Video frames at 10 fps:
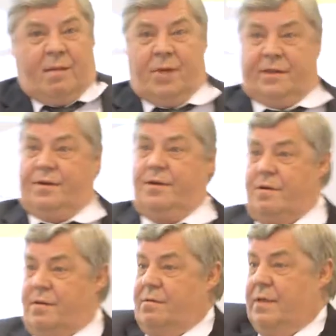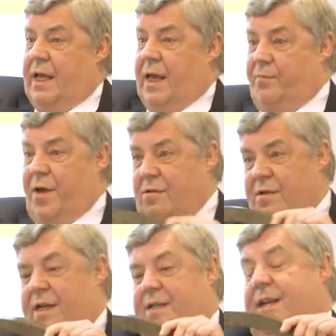But due to the
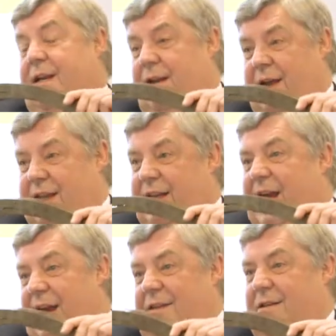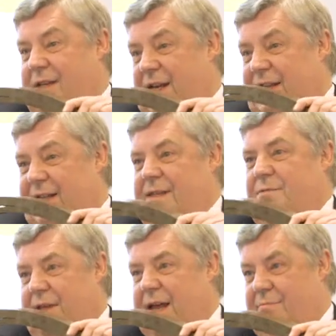process-generated hydrogen, this is
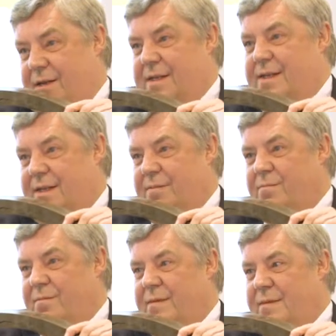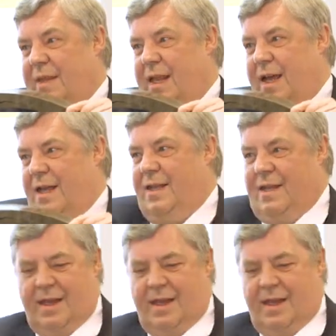what happens, yeah?